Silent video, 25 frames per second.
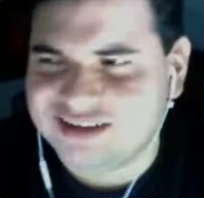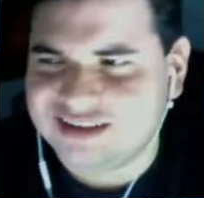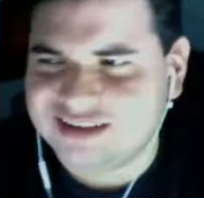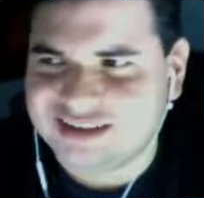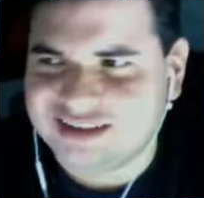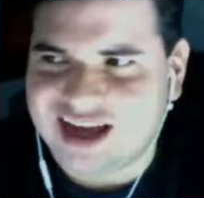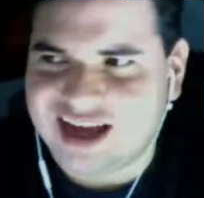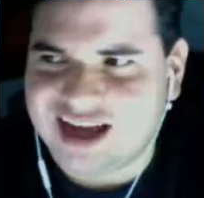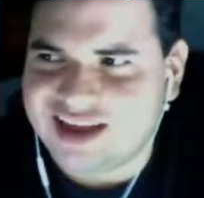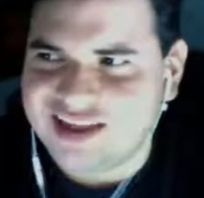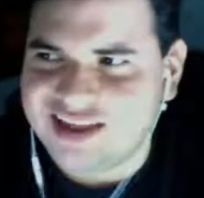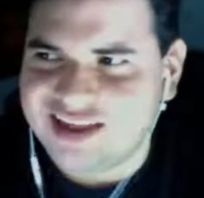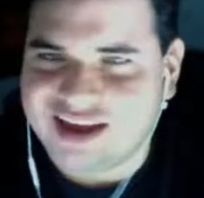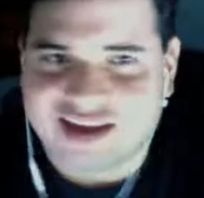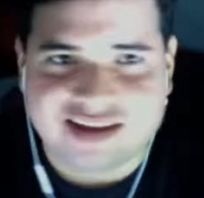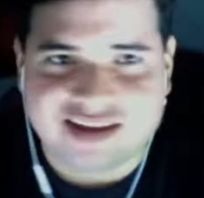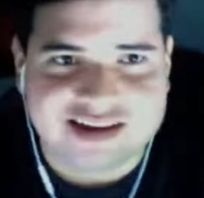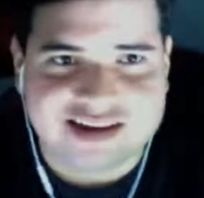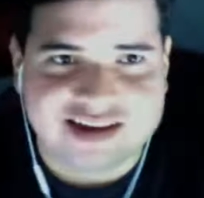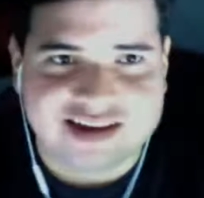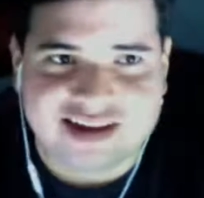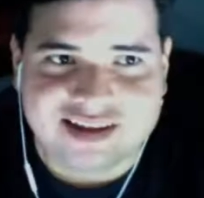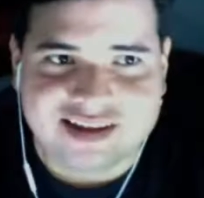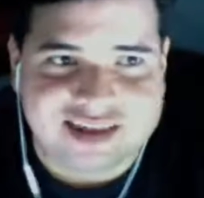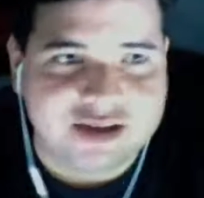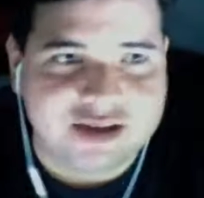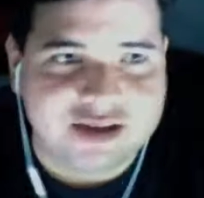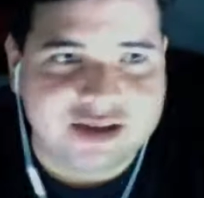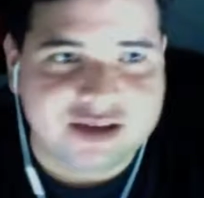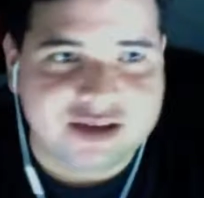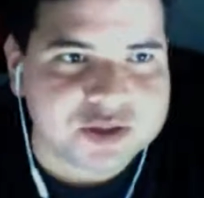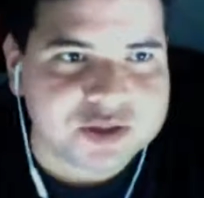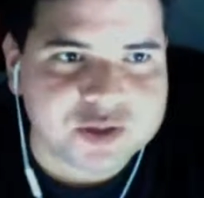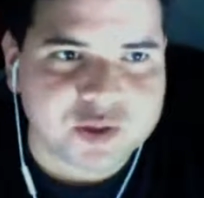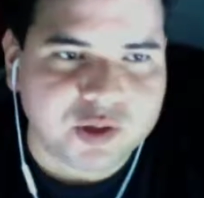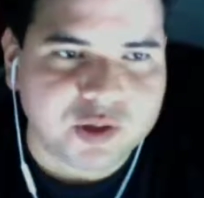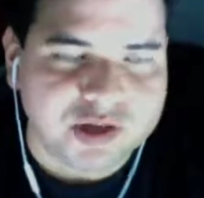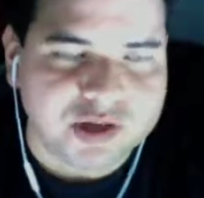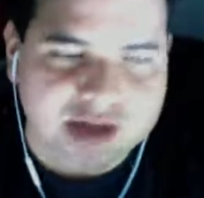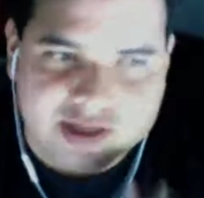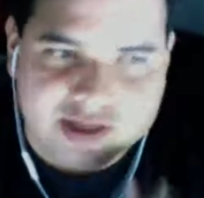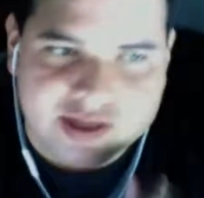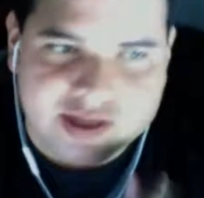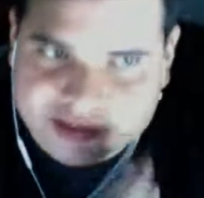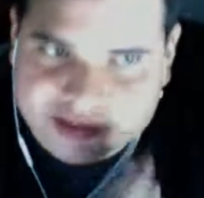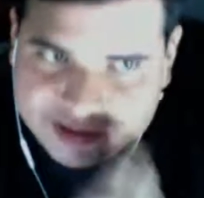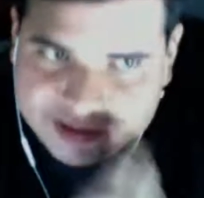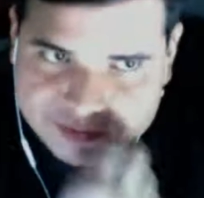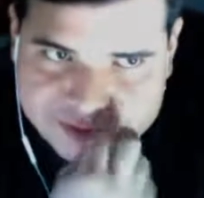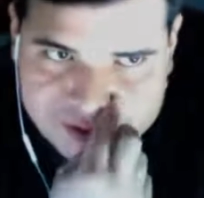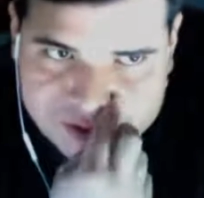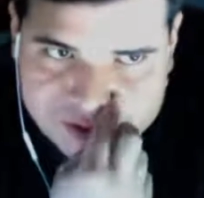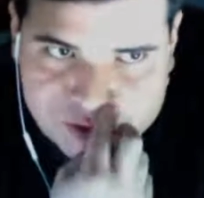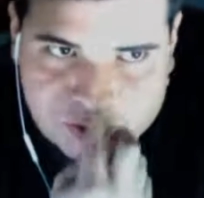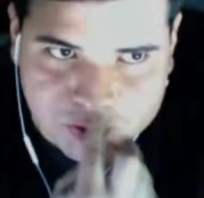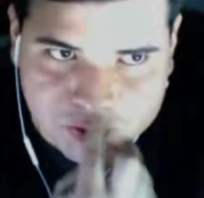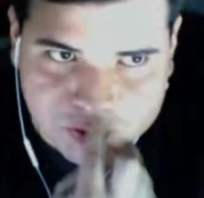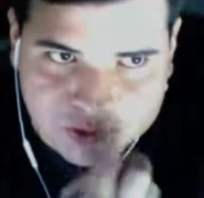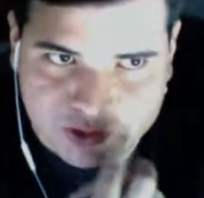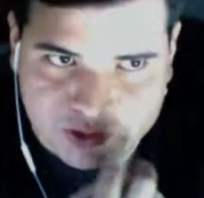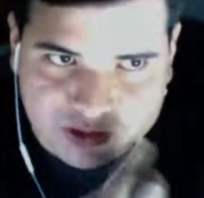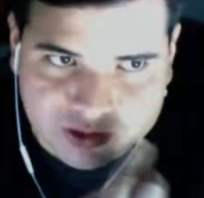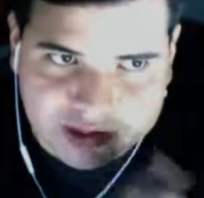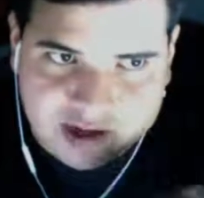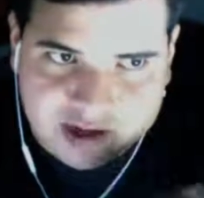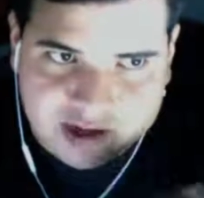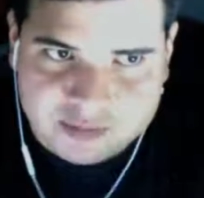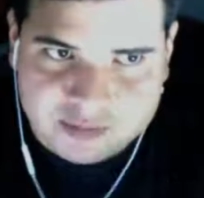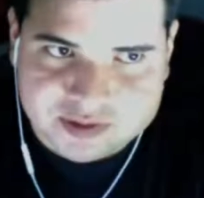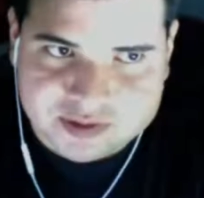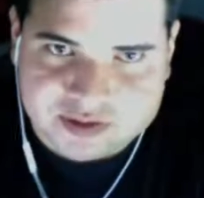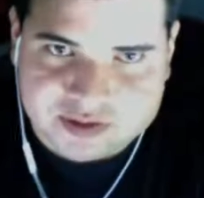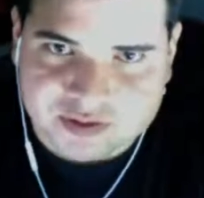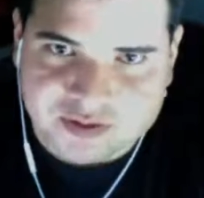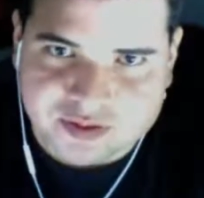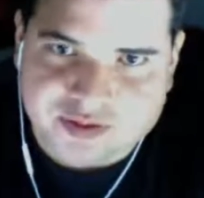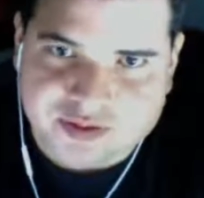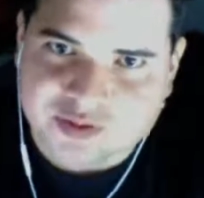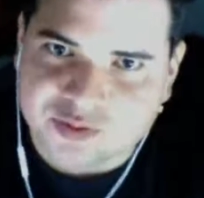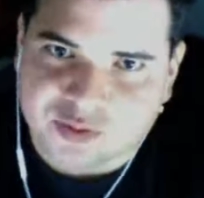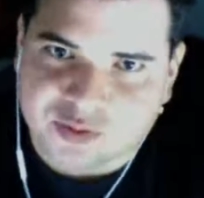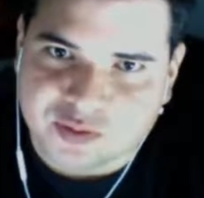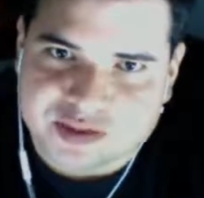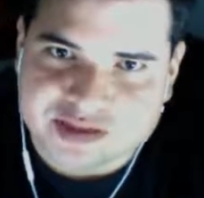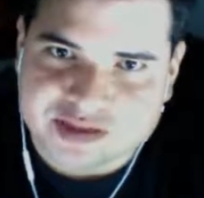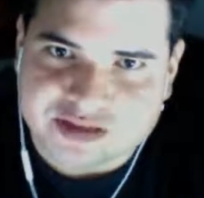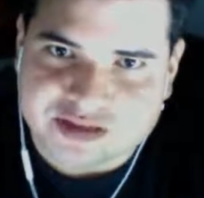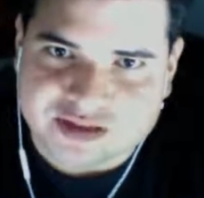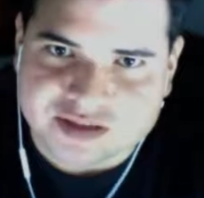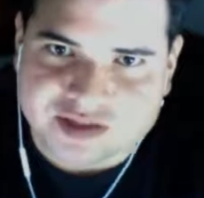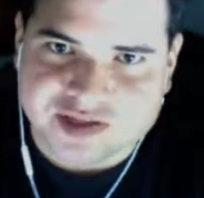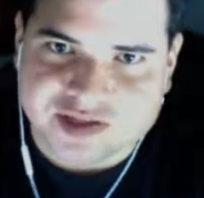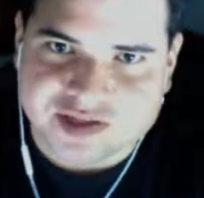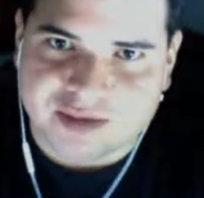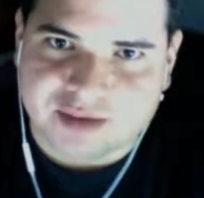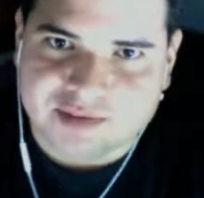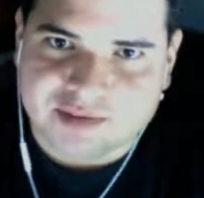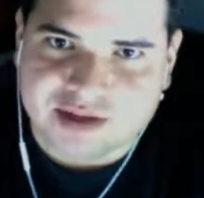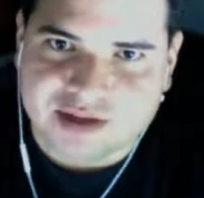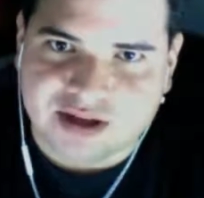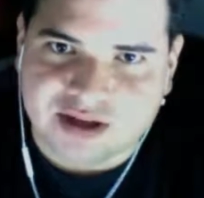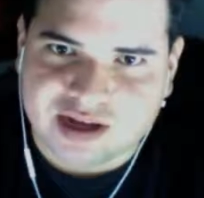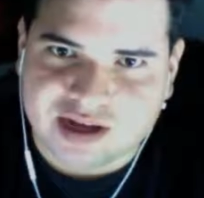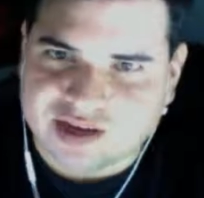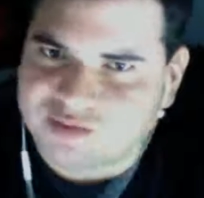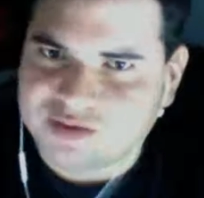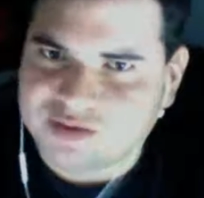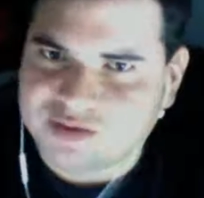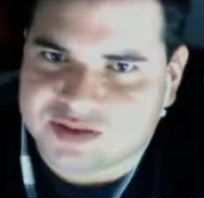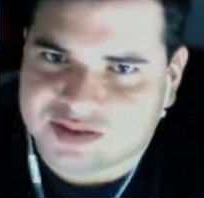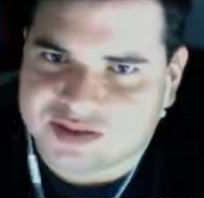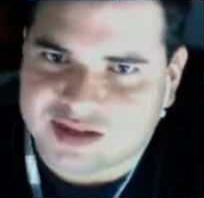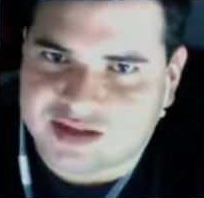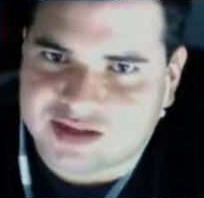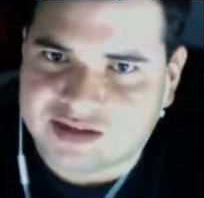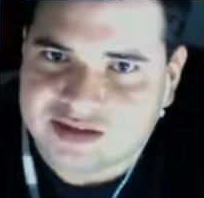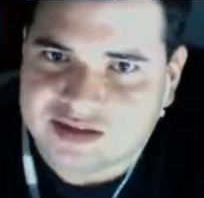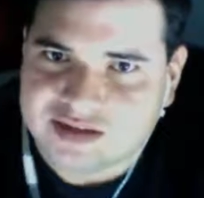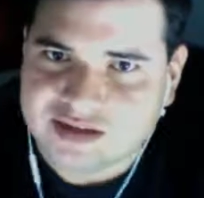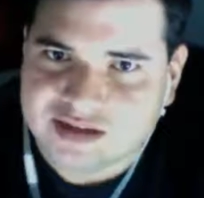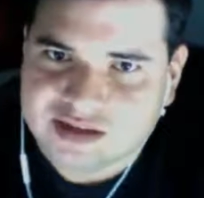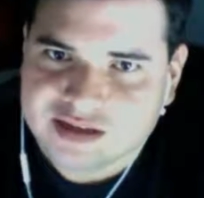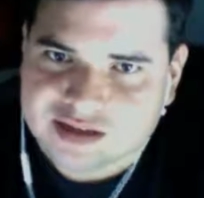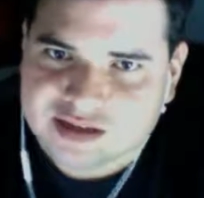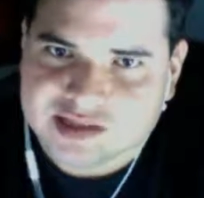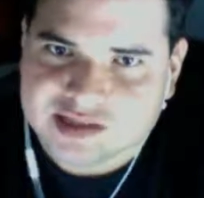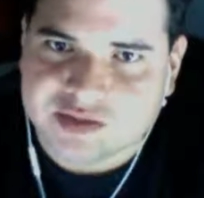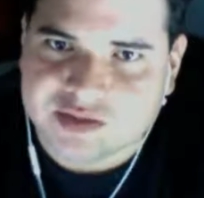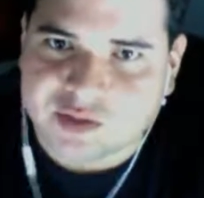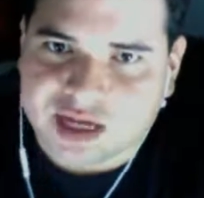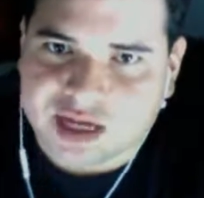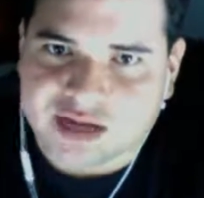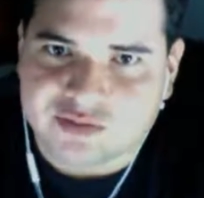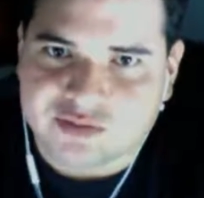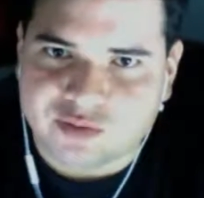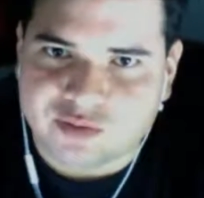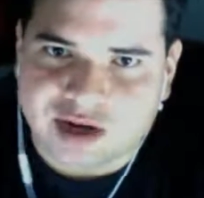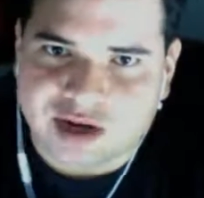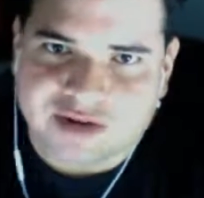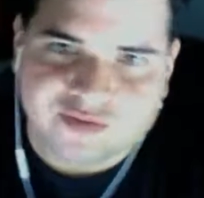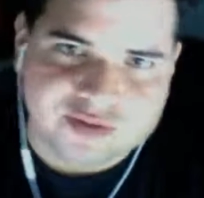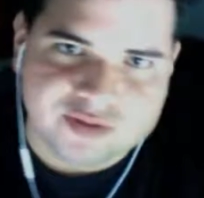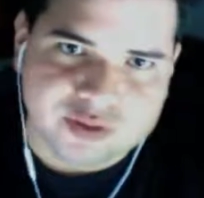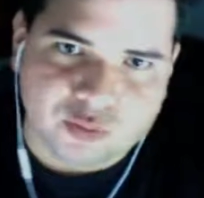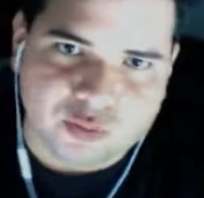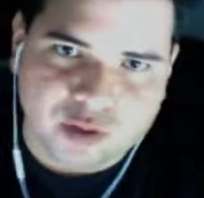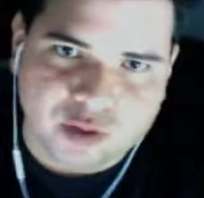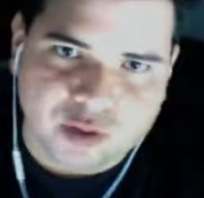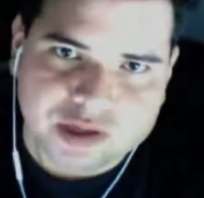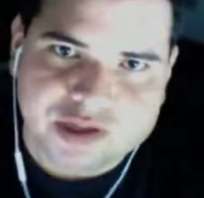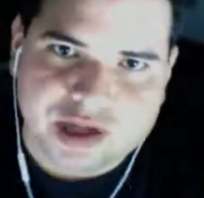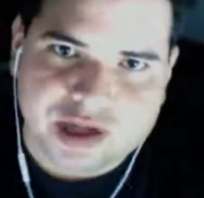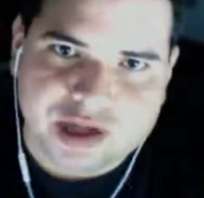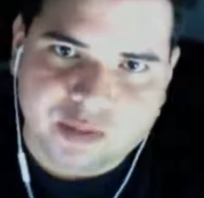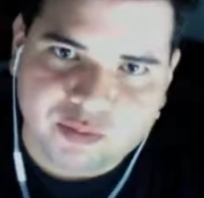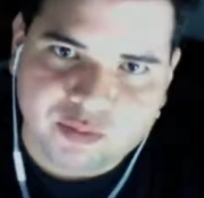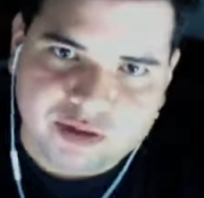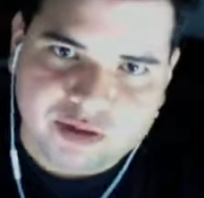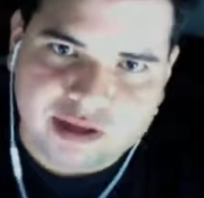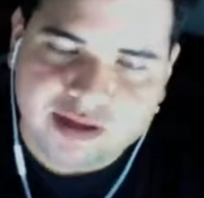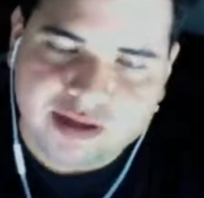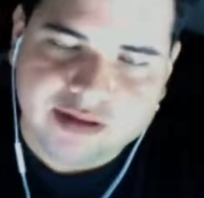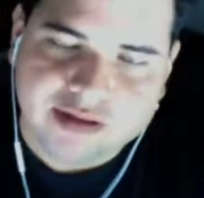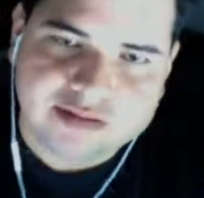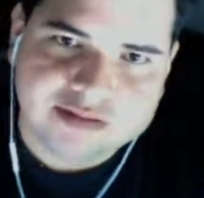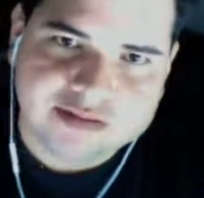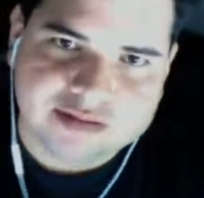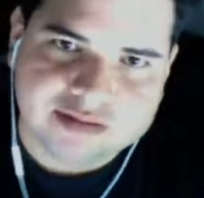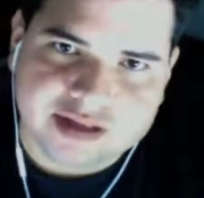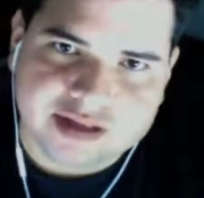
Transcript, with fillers: That was a short, I think that was a shorter episode, too, wasn't it? The shop talk. It was because they were getting ready for the workshop week next